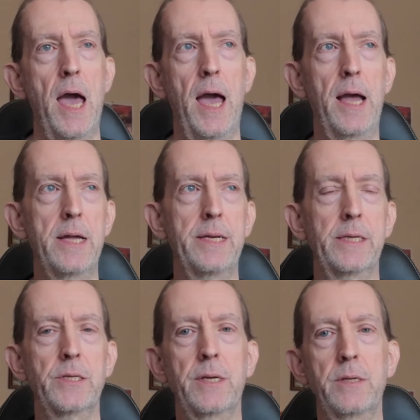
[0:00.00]
And
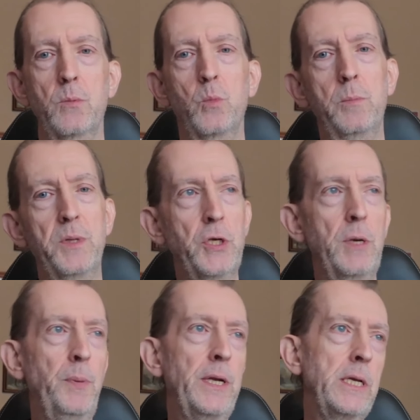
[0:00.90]
it says we'll be
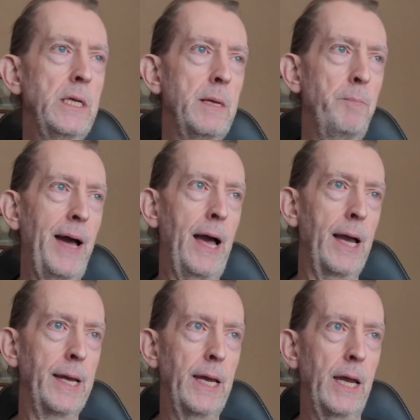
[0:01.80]
shipping you the
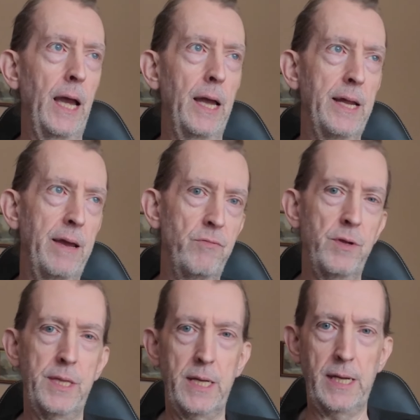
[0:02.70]
bag and
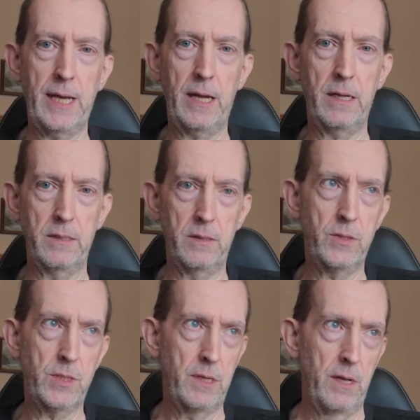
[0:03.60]
everything
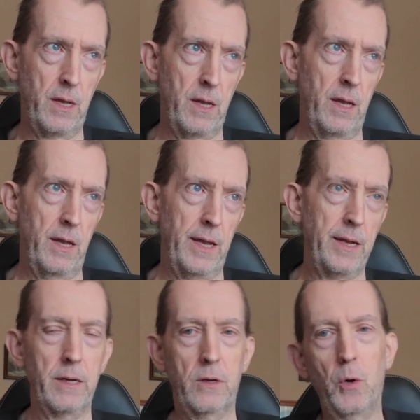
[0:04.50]
else
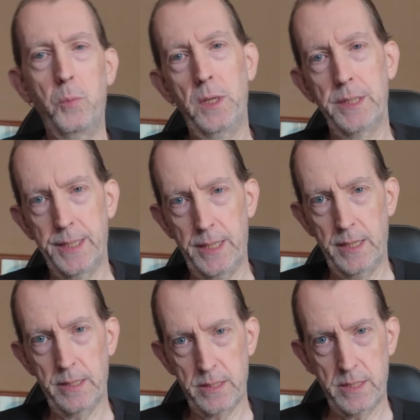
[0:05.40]
in a couple of
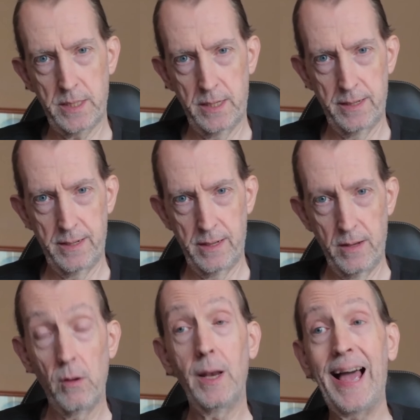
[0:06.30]
days.
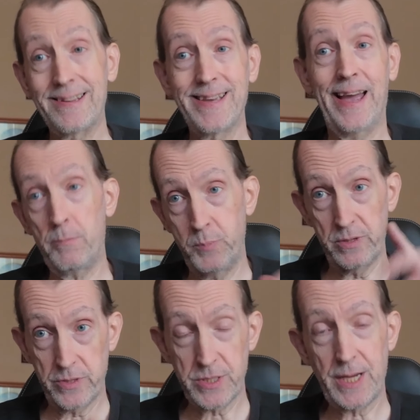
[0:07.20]
Well, as it
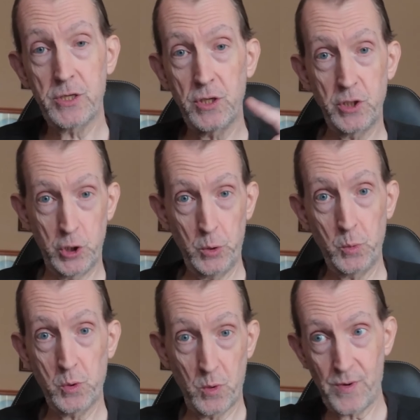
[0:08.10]
happens, it's actually due
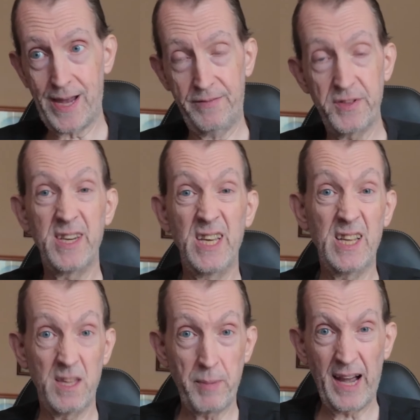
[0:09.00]
to arrive
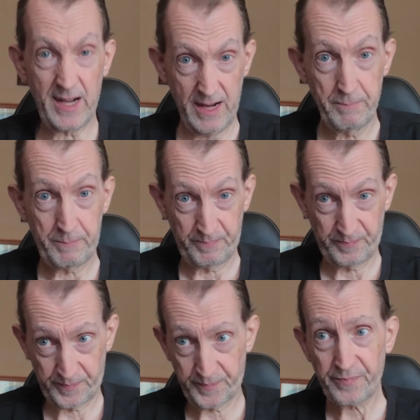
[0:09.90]
today, the bag.
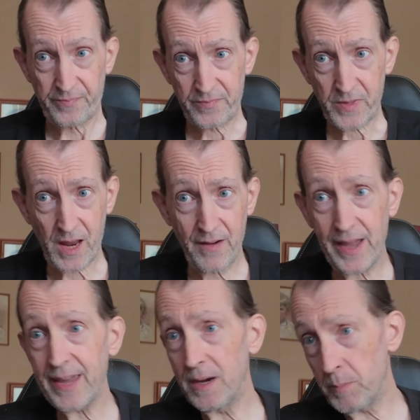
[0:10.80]

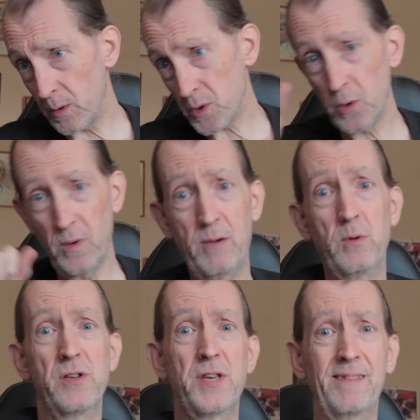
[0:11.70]
Right, in about 2
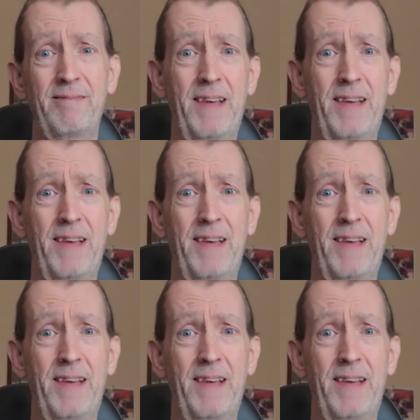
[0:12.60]
hours.